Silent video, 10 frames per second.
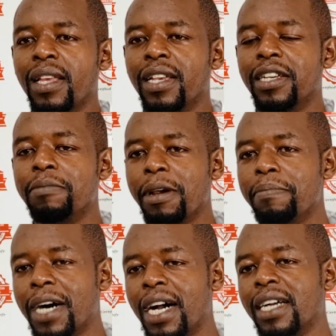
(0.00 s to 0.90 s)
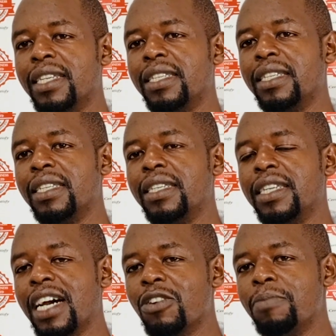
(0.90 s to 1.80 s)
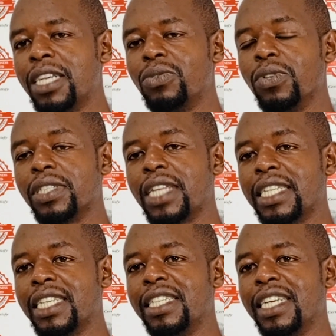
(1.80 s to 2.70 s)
Remember, NAKUMATT was started in